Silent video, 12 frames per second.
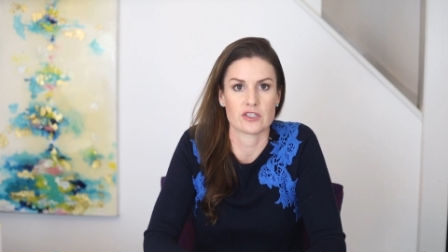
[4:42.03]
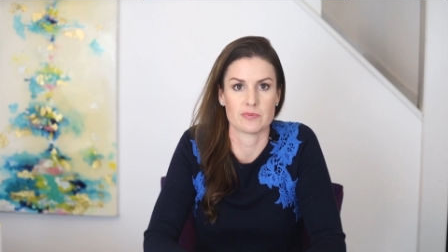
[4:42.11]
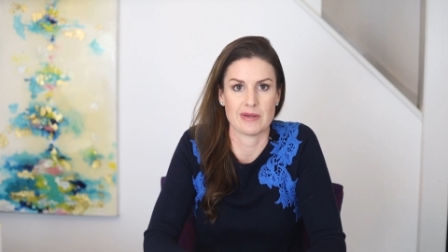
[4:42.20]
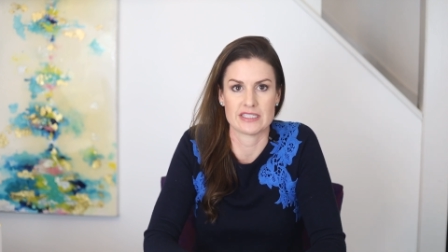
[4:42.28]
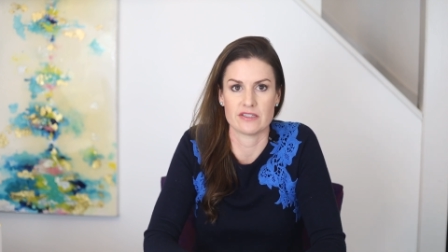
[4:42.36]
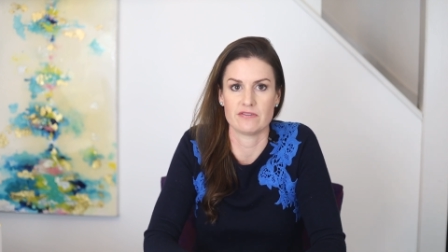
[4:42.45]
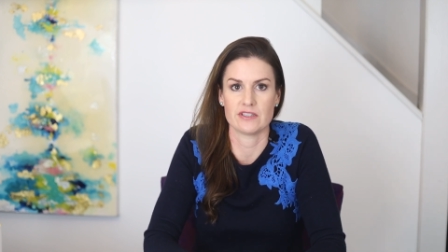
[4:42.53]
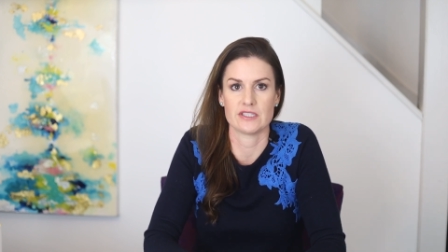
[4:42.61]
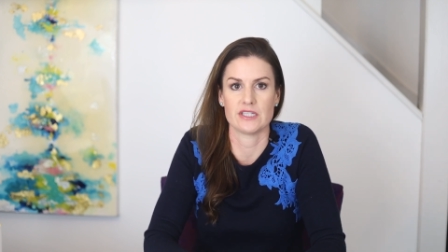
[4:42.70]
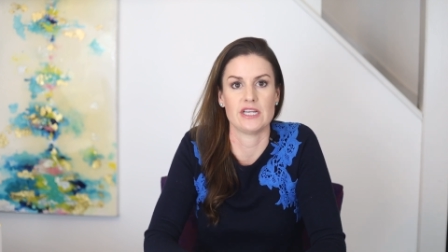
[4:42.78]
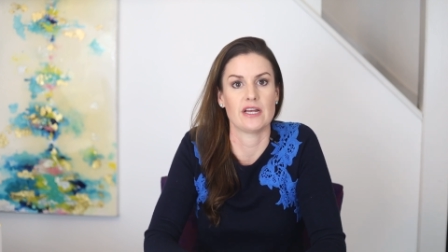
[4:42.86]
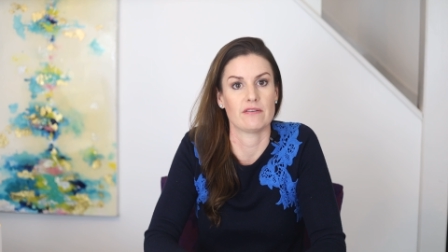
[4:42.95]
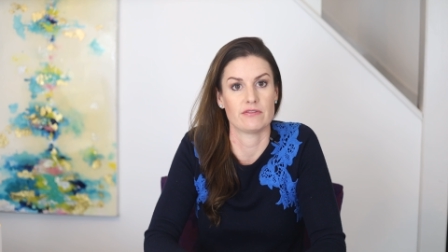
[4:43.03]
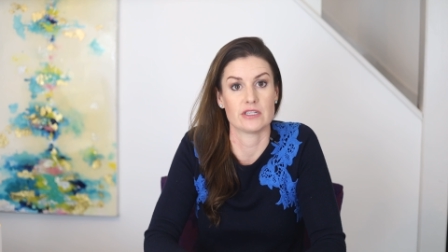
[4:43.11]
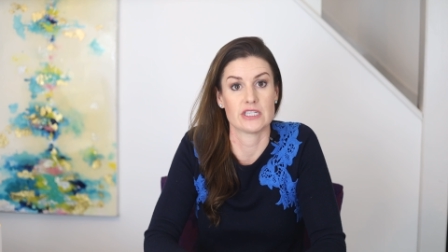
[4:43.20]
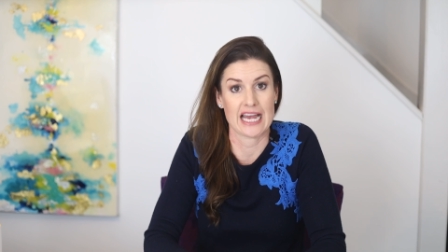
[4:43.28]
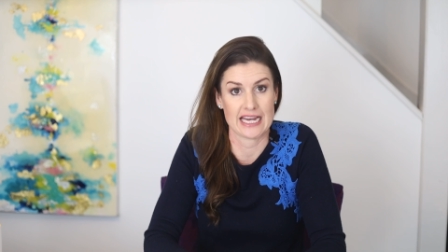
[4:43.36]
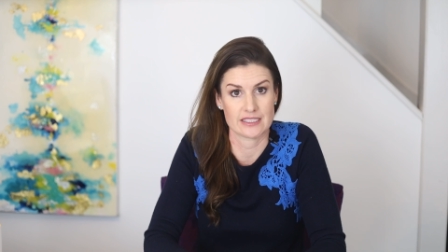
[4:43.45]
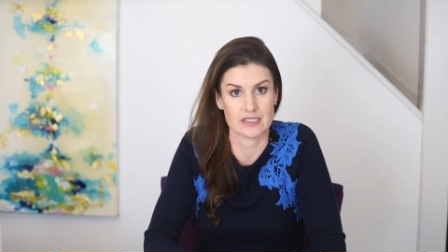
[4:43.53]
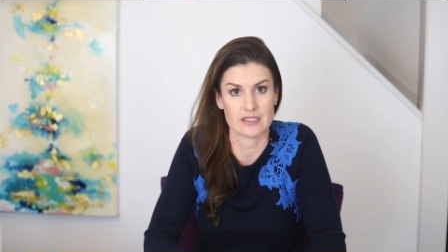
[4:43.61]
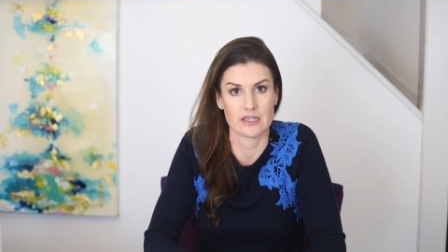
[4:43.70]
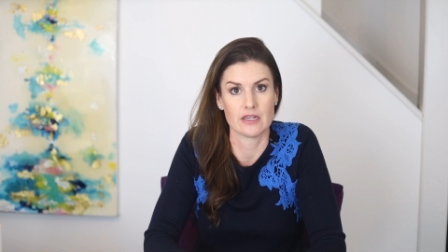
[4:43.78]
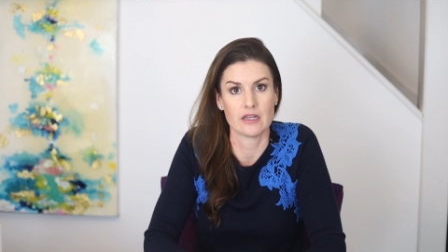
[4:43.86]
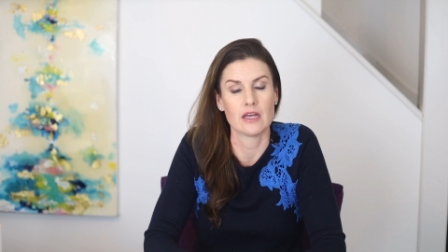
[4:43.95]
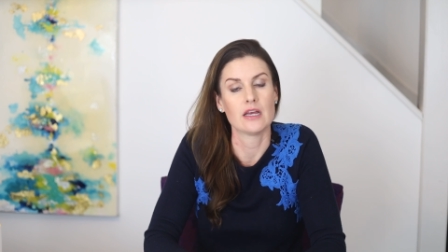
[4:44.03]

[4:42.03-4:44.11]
or specificity of the test.